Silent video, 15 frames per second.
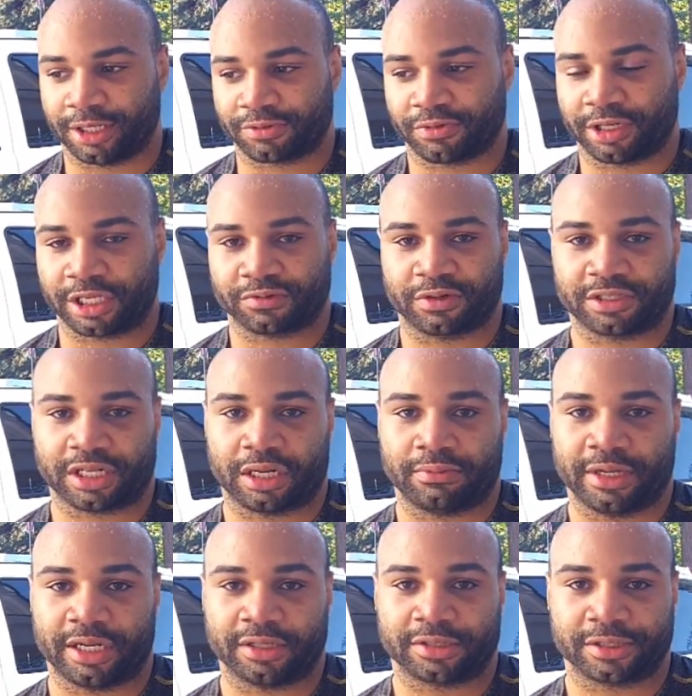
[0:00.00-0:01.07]
That's what it's all
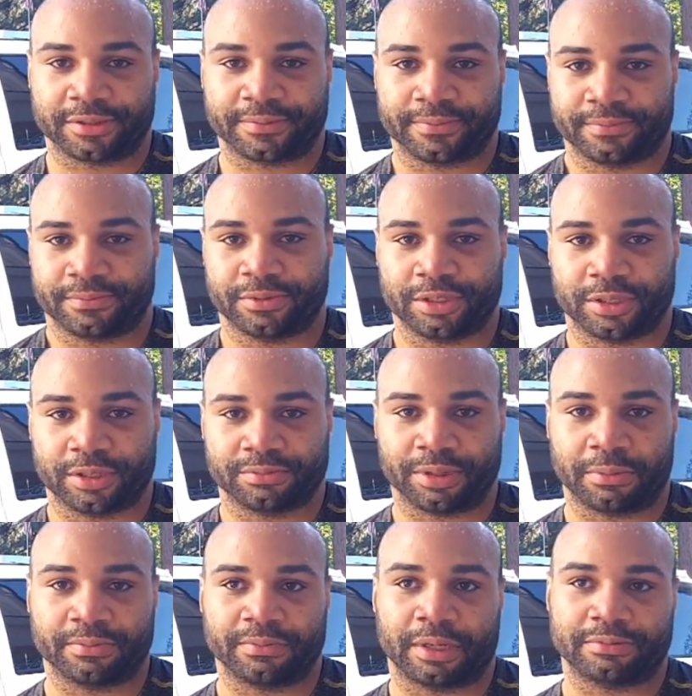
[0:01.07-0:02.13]
about. So,
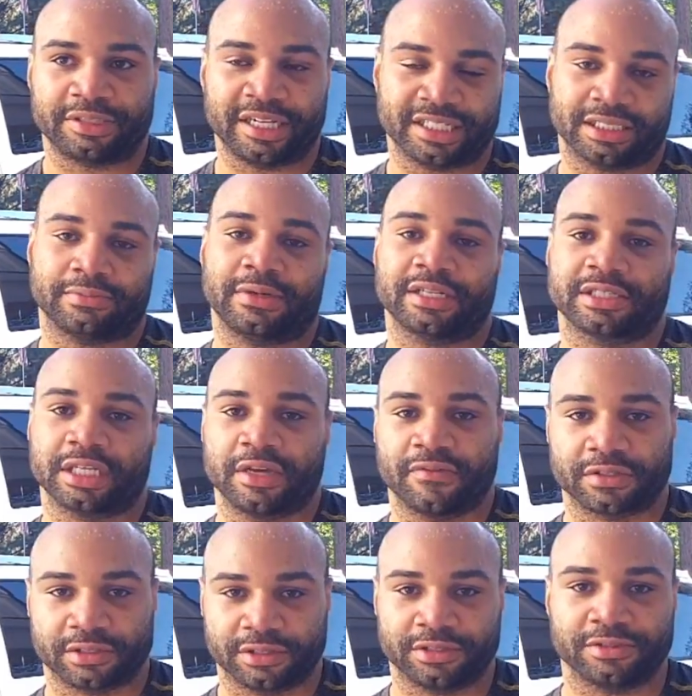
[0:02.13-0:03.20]
I'm testing
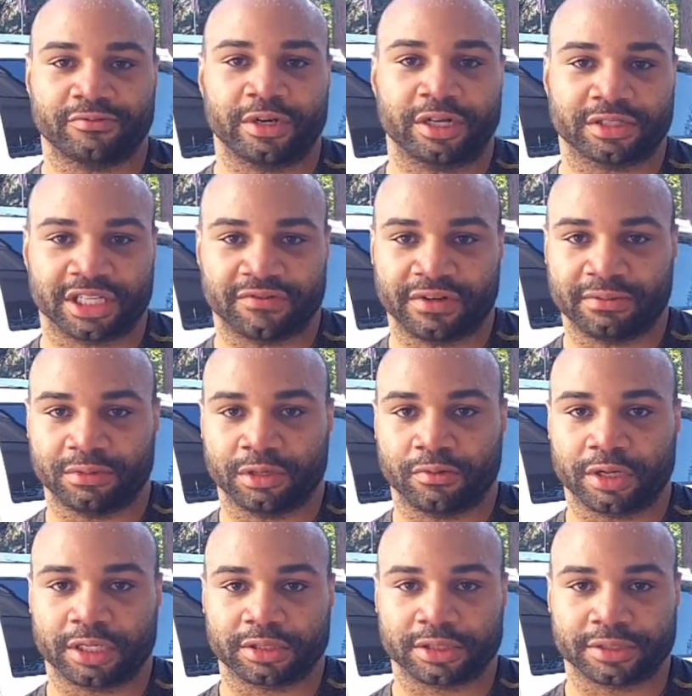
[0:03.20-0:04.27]
myself as well as giving him
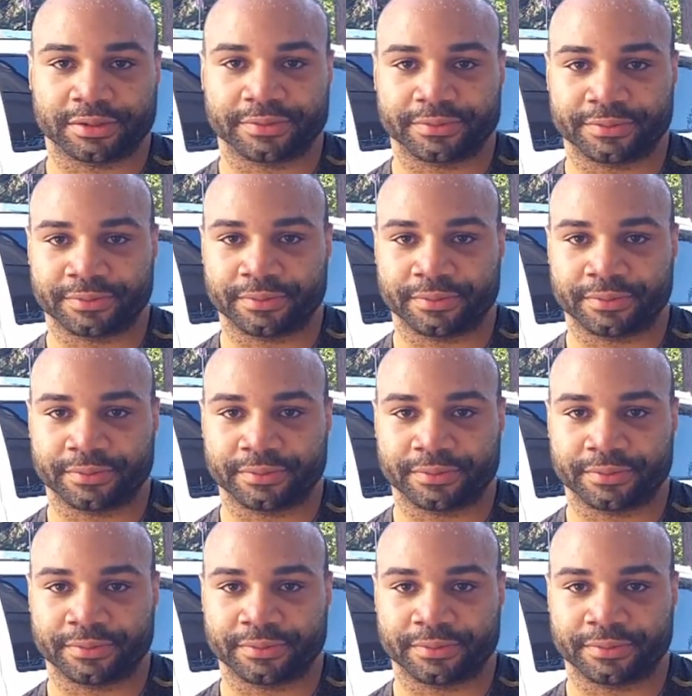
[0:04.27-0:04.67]
good work. So.